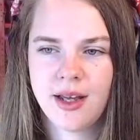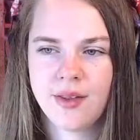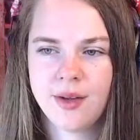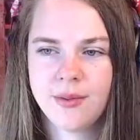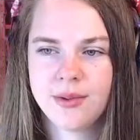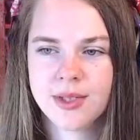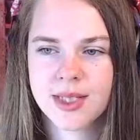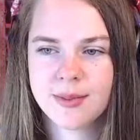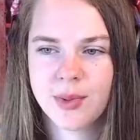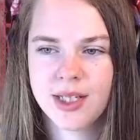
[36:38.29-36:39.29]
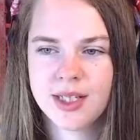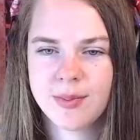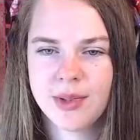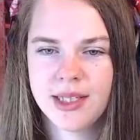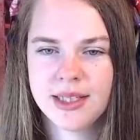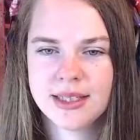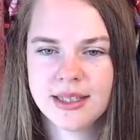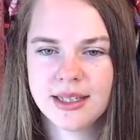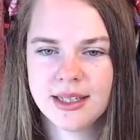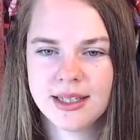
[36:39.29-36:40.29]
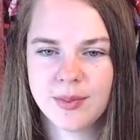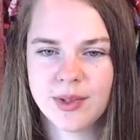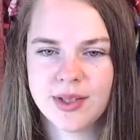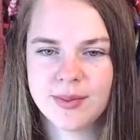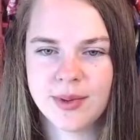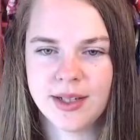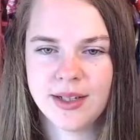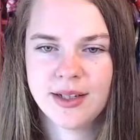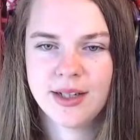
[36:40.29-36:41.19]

And then we will use this point to point. I like the point to point.